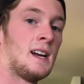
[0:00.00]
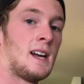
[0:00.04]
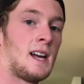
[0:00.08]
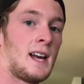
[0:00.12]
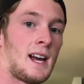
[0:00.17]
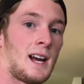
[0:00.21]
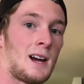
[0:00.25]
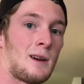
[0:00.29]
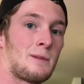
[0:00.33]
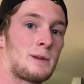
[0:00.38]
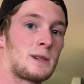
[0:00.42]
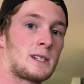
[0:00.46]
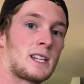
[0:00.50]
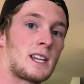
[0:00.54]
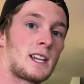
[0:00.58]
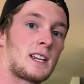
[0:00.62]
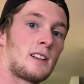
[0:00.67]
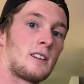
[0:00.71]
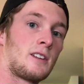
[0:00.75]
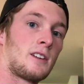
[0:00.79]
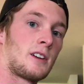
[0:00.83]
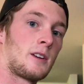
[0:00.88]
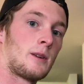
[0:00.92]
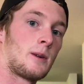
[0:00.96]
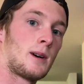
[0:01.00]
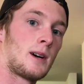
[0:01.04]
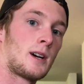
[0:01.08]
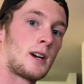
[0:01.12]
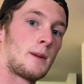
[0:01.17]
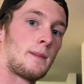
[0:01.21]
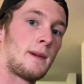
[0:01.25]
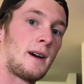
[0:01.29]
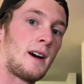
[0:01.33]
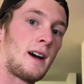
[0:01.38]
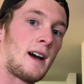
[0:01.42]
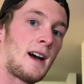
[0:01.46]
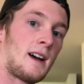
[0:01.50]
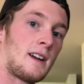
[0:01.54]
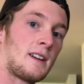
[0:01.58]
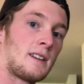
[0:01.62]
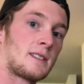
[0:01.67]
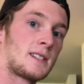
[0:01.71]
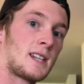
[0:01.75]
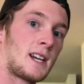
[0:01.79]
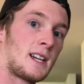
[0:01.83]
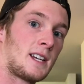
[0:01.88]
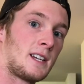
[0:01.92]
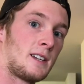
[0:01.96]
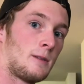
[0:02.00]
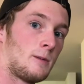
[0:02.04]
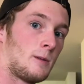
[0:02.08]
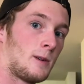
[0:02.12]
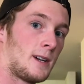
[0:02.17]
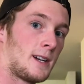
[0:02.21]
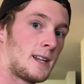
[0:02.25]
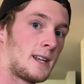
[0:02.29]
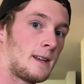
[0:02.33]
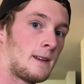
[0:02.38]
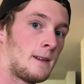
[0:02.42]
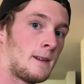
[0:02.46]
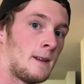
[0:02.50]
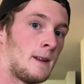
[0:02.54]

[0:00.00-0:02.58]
how particular you are about how tight you want it.